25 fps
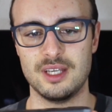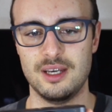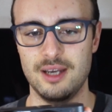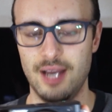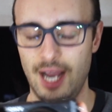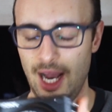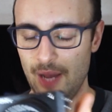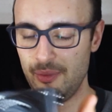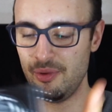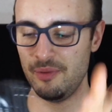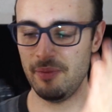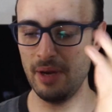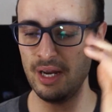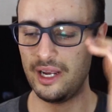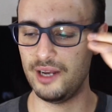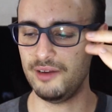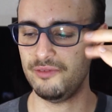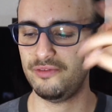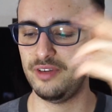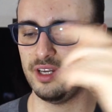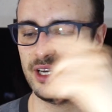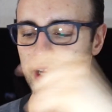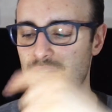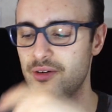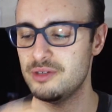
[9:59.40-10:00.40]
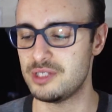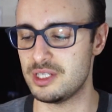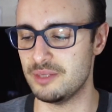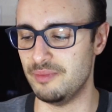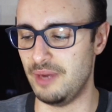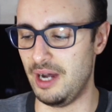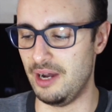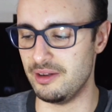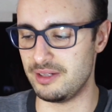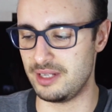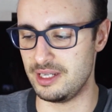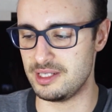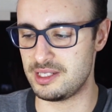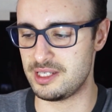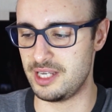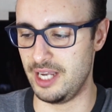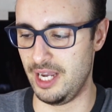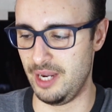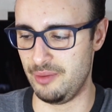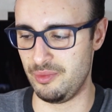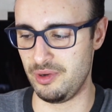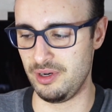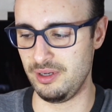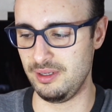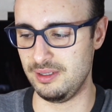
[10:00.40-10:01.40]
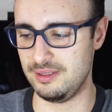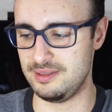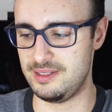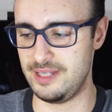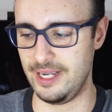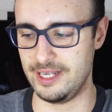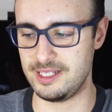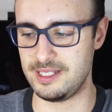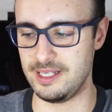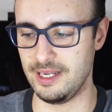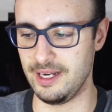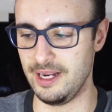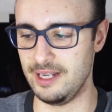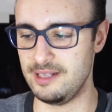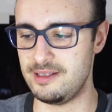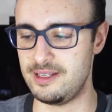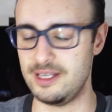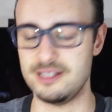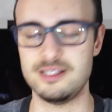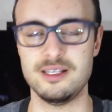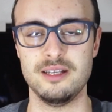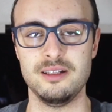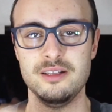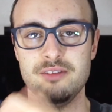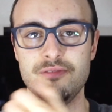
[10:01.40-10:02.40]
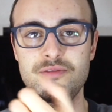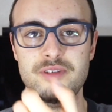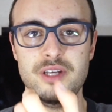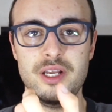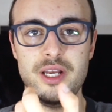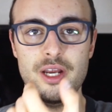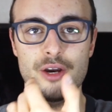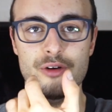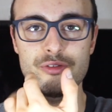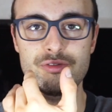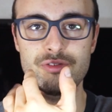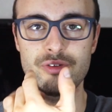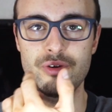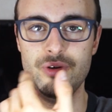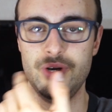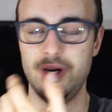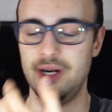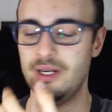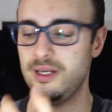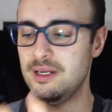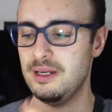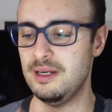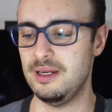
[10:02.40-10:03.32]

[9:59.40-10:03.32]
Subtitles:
I've been making videos about this camera, testing the video for it